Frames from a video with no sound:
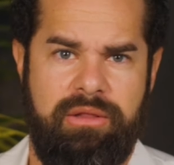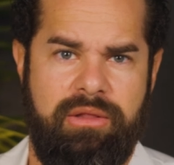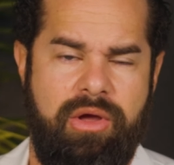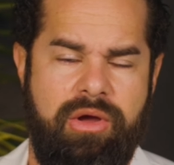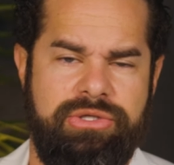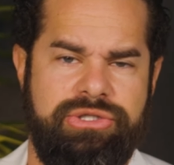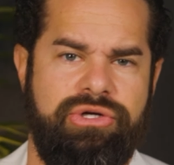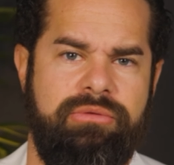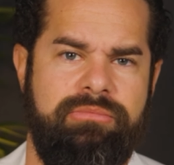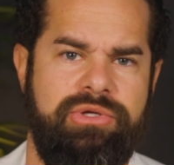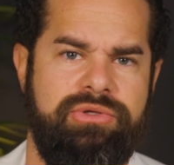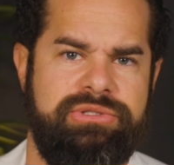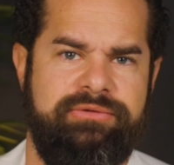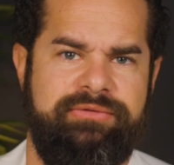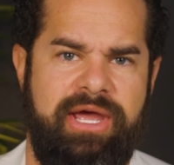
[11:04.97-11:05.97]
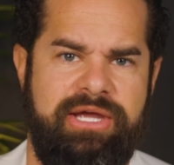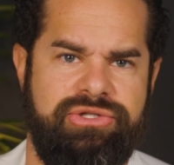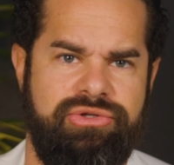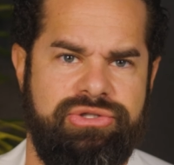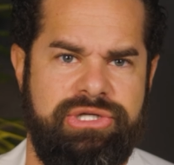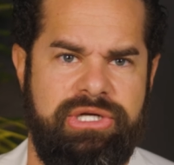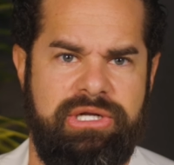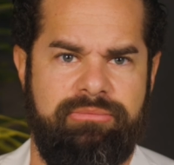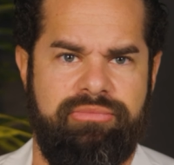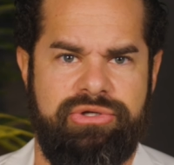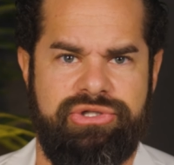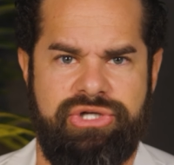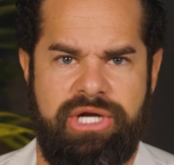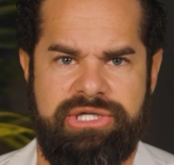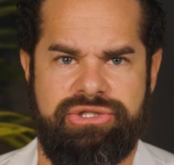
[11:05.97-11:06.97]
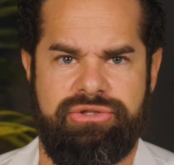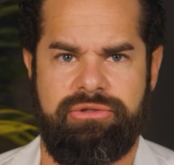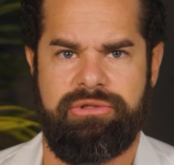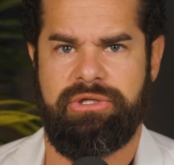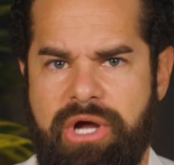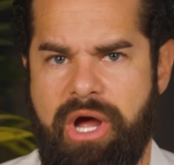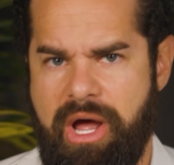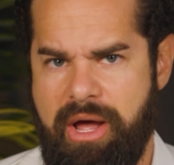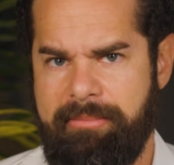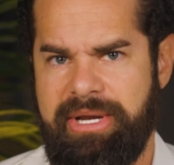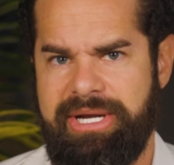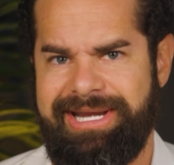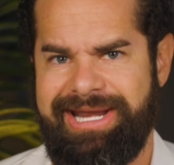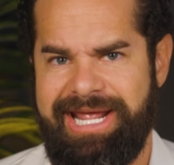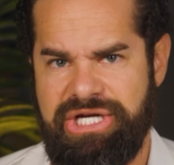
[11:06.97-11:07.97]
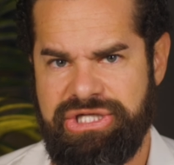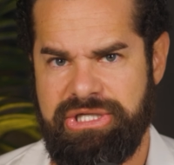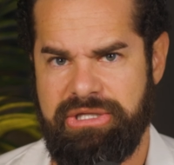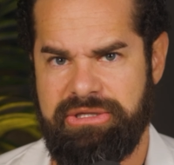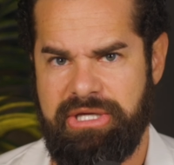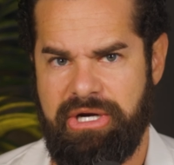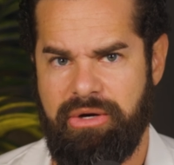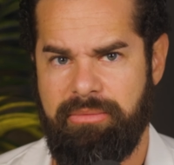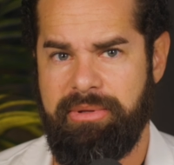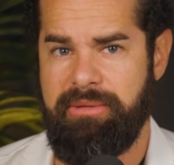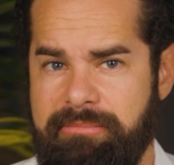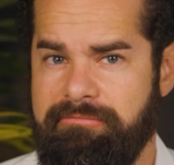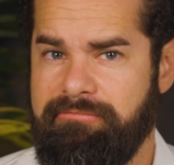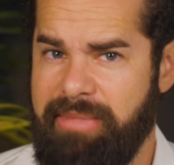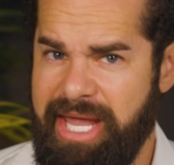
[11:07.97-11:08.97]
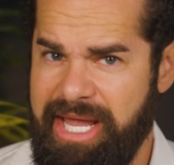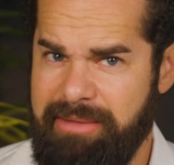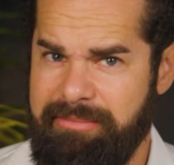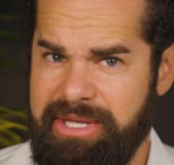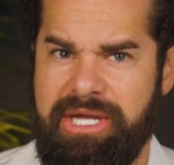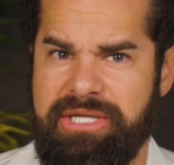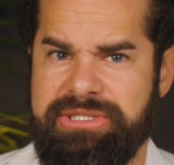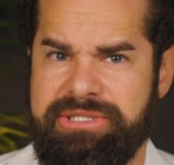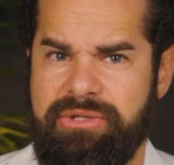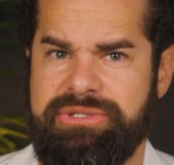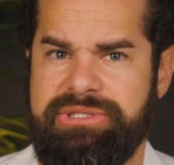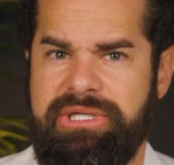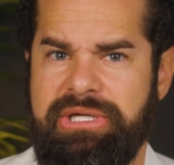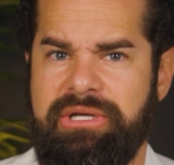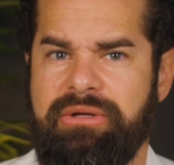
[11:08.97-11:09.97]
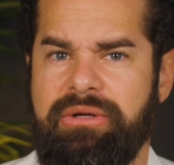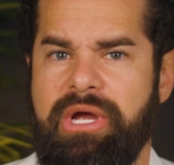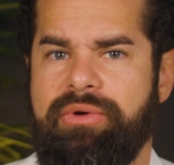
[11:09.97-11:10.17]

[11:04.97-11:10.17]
Long-term use of estrogen and progesterone combination therapy may be associated